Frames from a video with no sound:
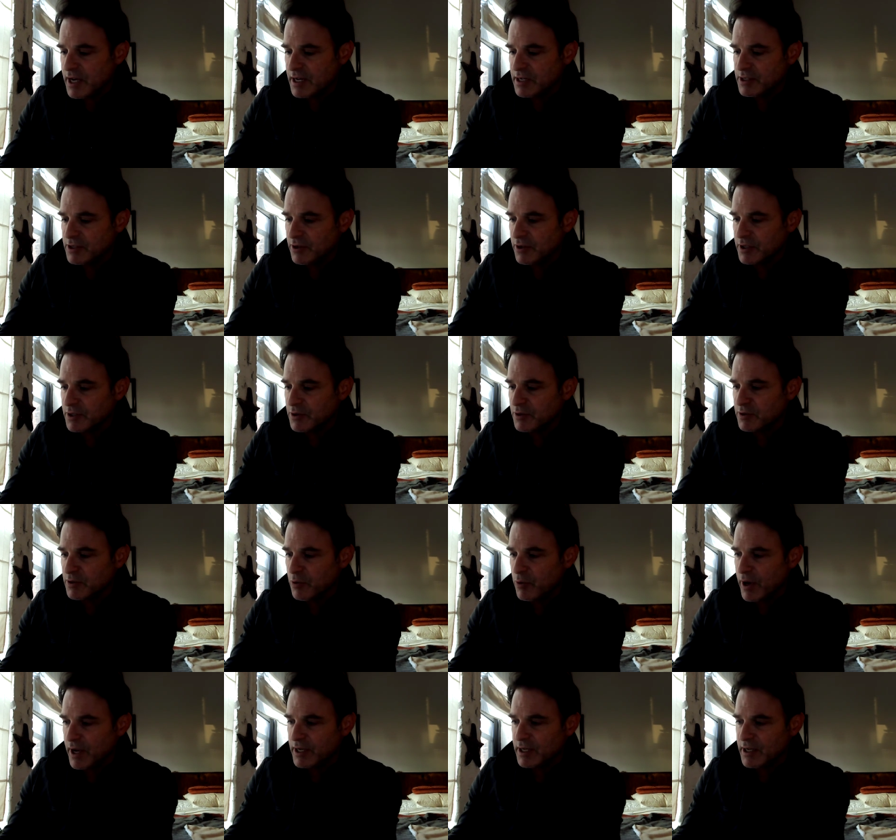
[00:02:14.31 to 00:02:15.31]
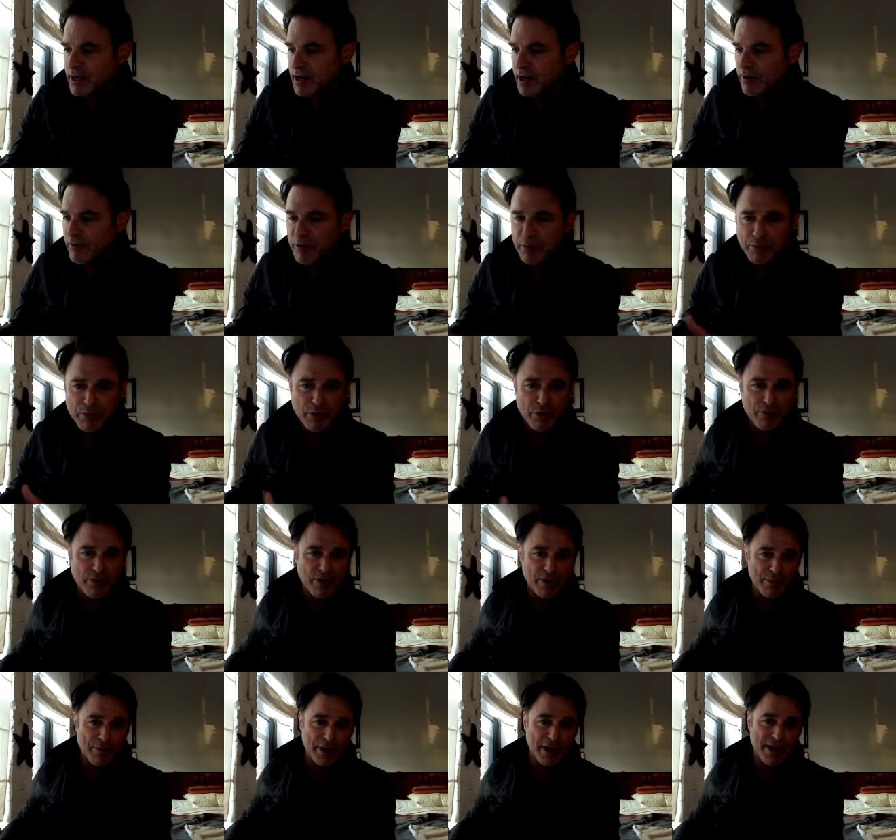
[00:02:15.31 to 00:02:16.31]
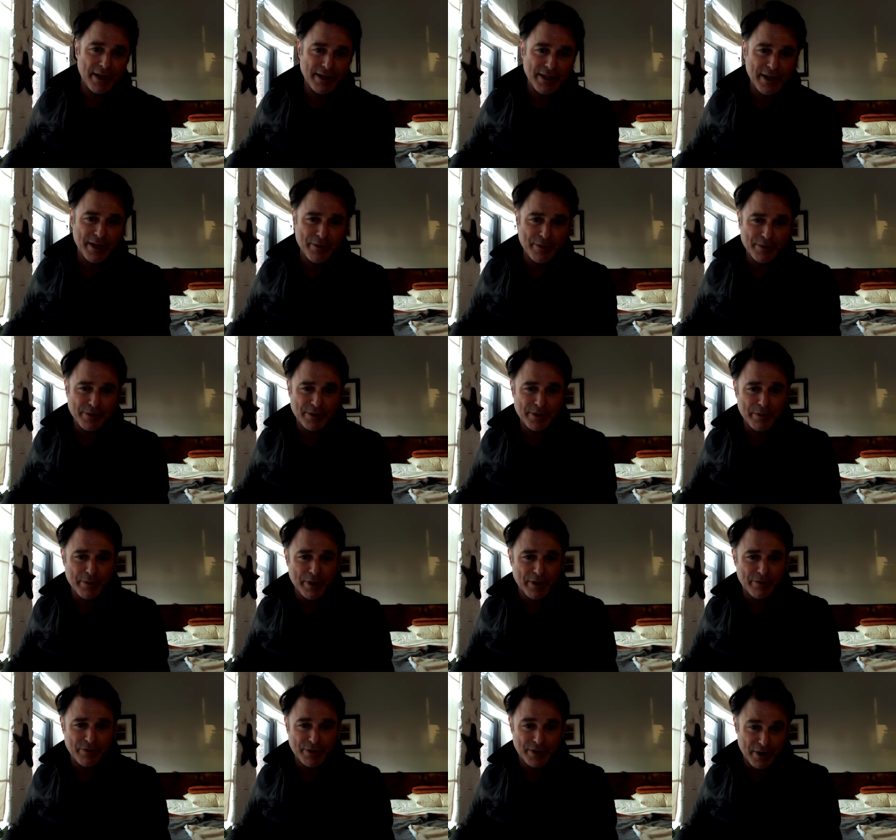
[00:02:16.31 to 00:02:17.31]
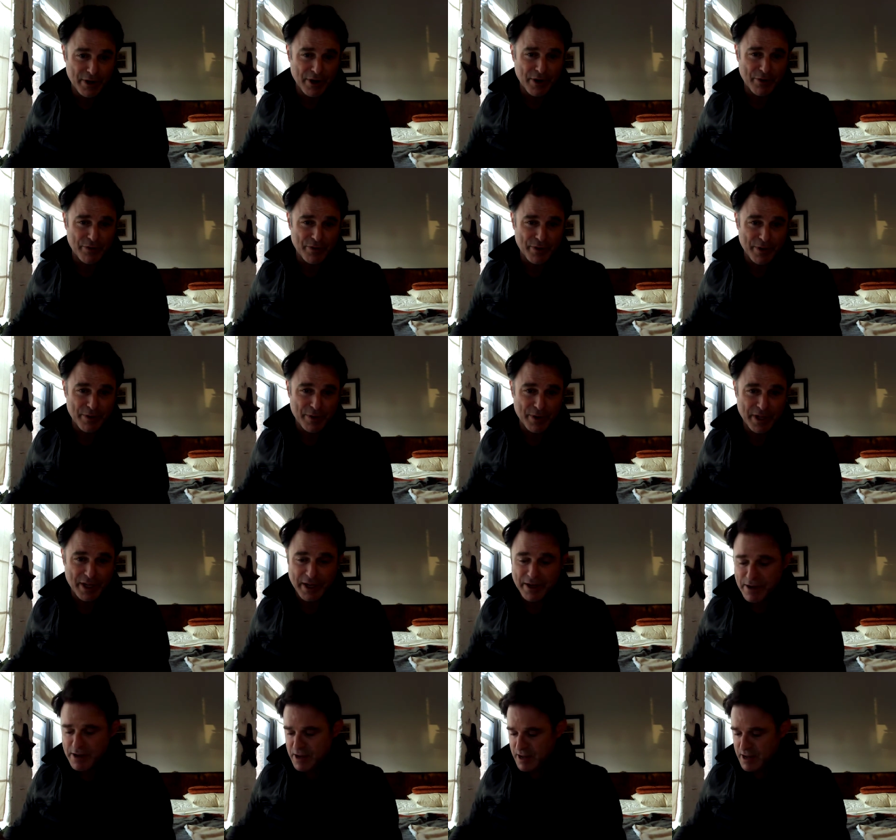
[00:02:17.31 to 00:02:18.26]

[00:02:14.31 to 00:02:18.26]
and so this was a way to kind of improve on my ideas about photography, really.